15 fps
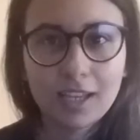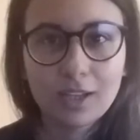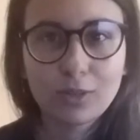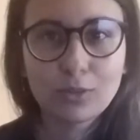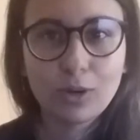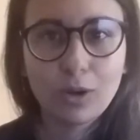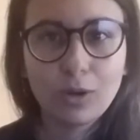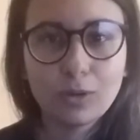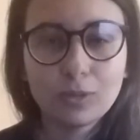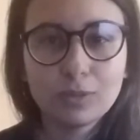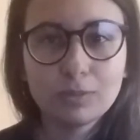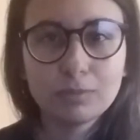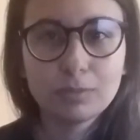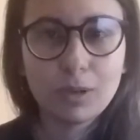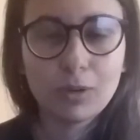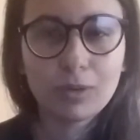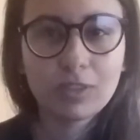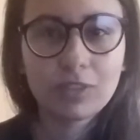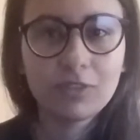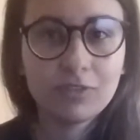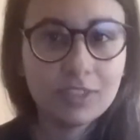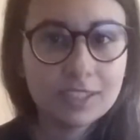grow
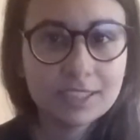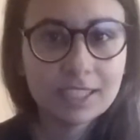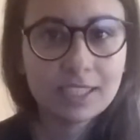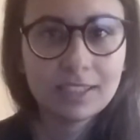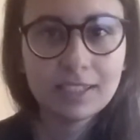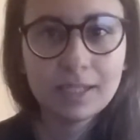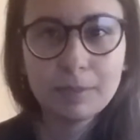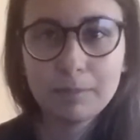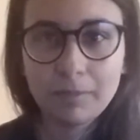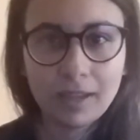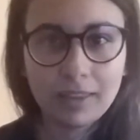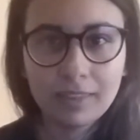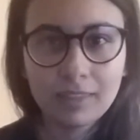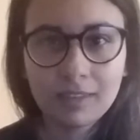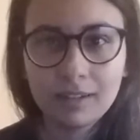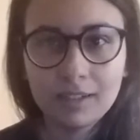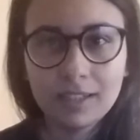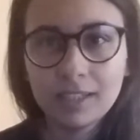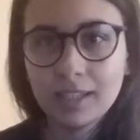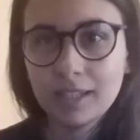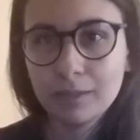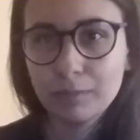both physically,
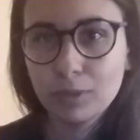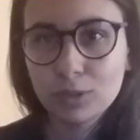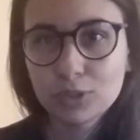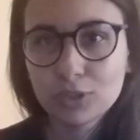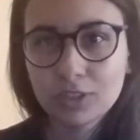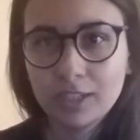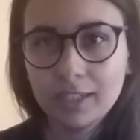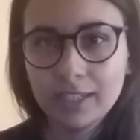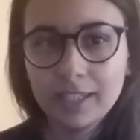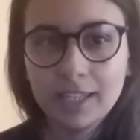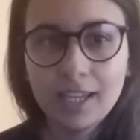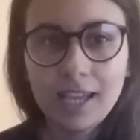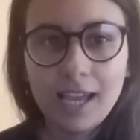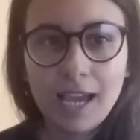mentally, and emotionally.